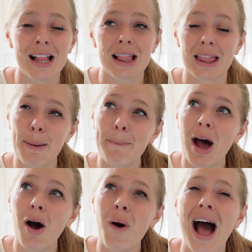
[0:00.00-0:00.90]
limbo.
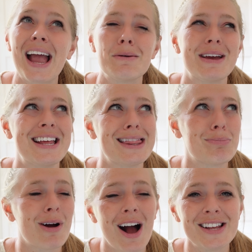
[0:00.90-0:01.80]
I am in the
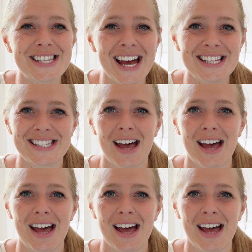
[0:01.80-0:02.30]
process